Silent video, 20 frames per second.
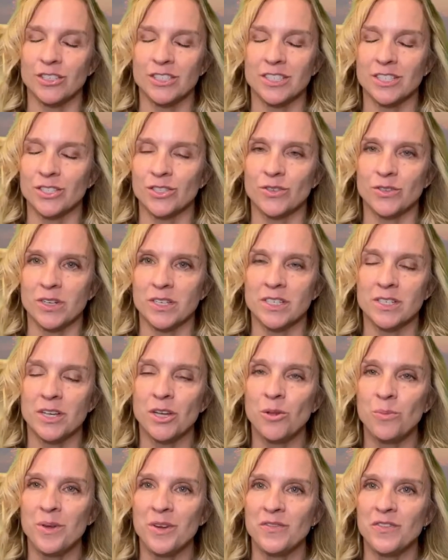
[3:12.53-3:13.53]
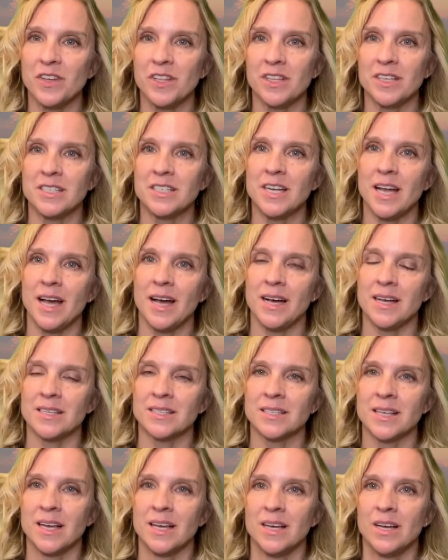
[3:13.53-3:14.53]
district. Gilman Village
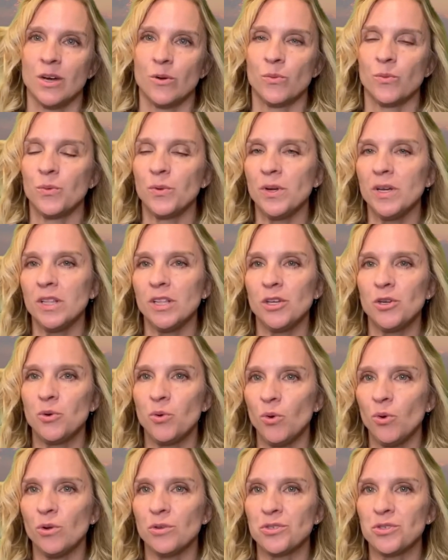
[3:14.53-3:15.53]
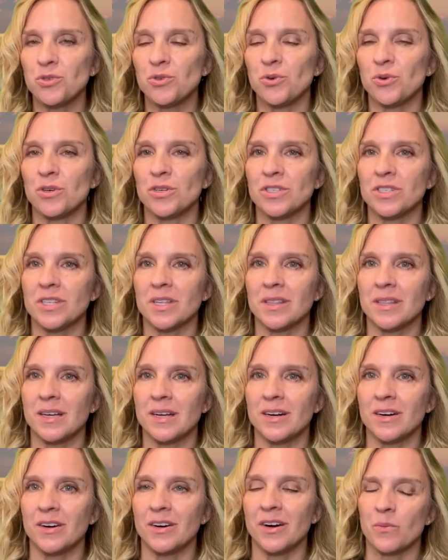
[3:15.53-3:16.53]
has really cool stores in
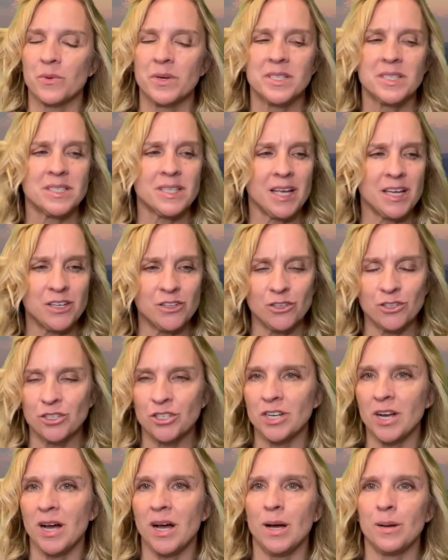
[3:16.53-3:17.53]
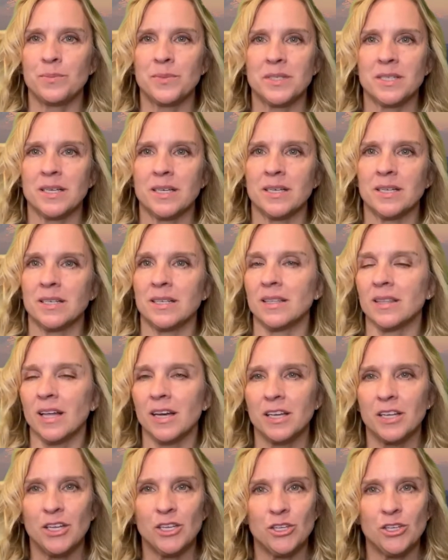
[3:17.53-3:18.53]
there, recycle shops and
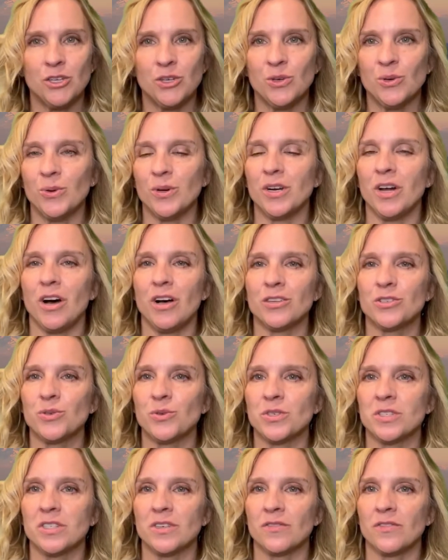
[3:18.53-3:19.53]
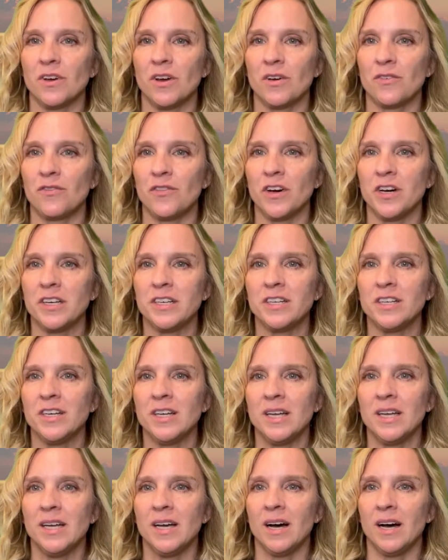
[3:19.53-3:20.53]
Lucky You and all sorts of
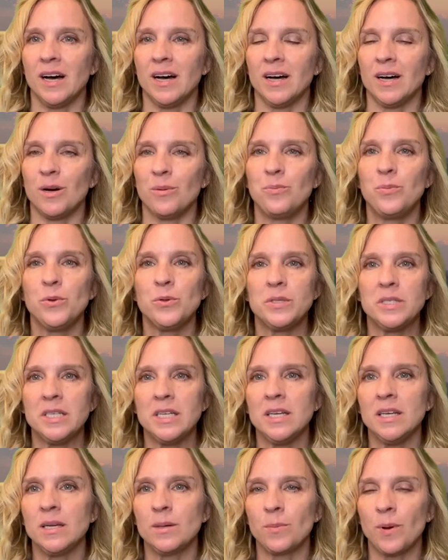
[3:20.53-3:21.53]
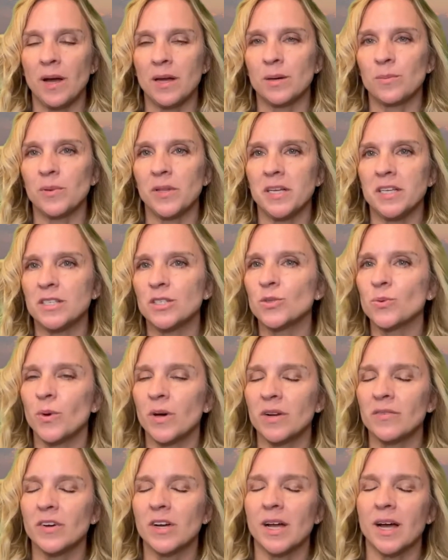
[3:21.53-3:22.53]
fun boutique kind of places,
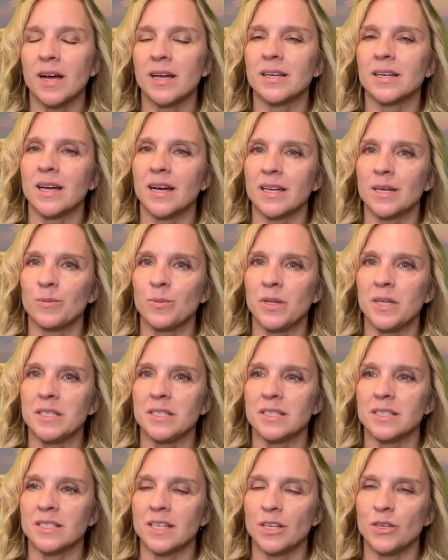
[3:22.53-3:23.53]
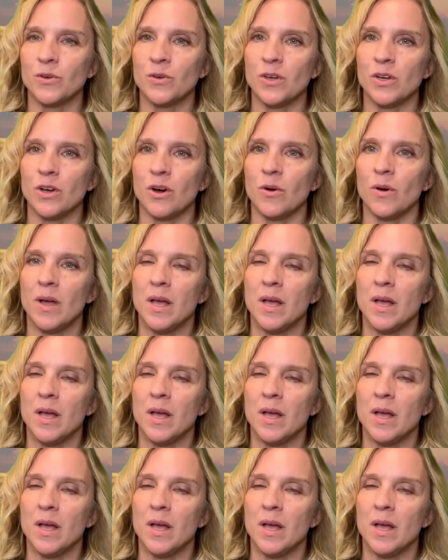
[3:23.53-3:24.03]
one-of-a-kind kind of places that you can go.